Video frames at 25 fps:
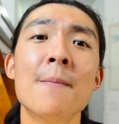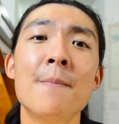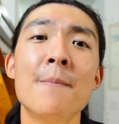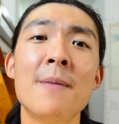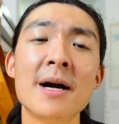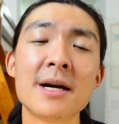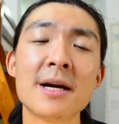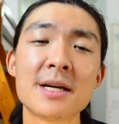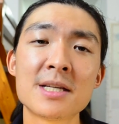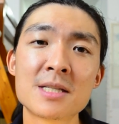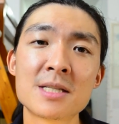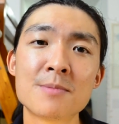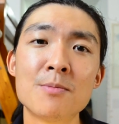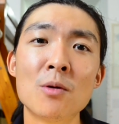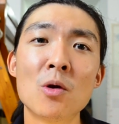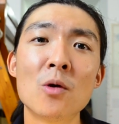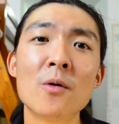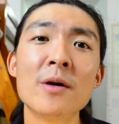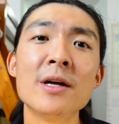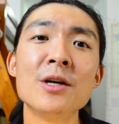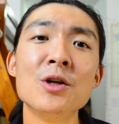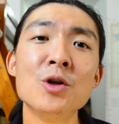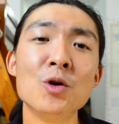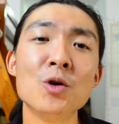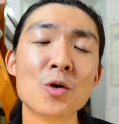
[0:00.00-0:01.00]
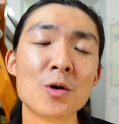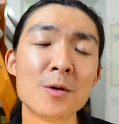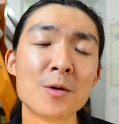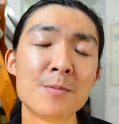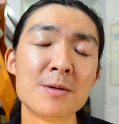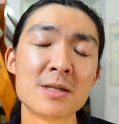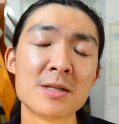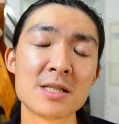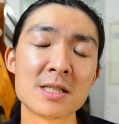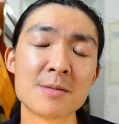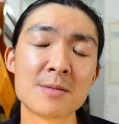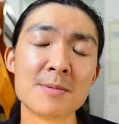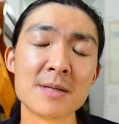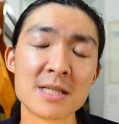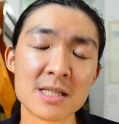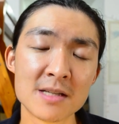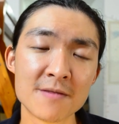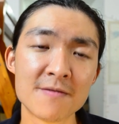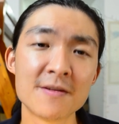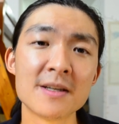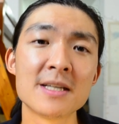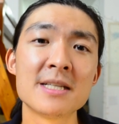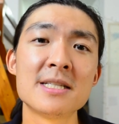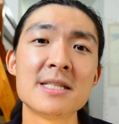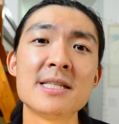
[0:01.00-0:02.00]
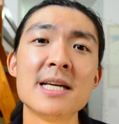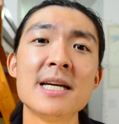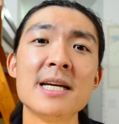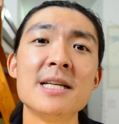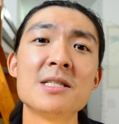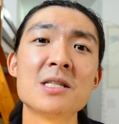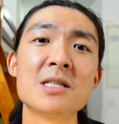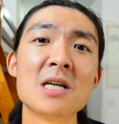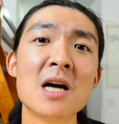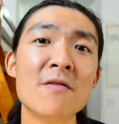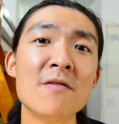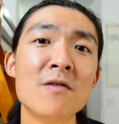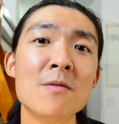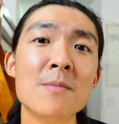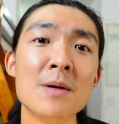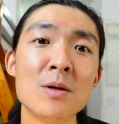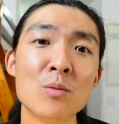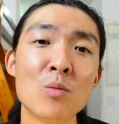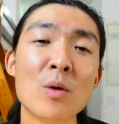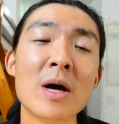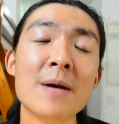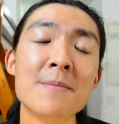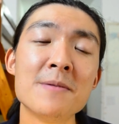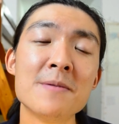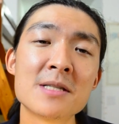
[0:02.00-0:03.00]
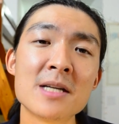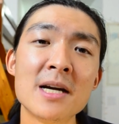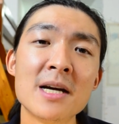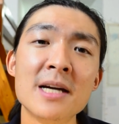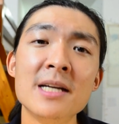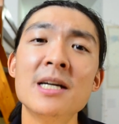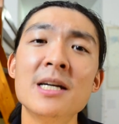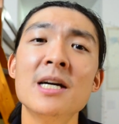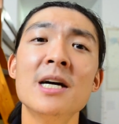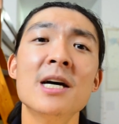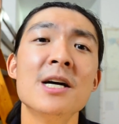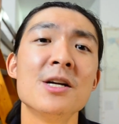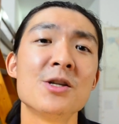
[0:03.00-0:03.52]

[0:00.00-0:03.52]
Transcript: by exploring your specific state's government website.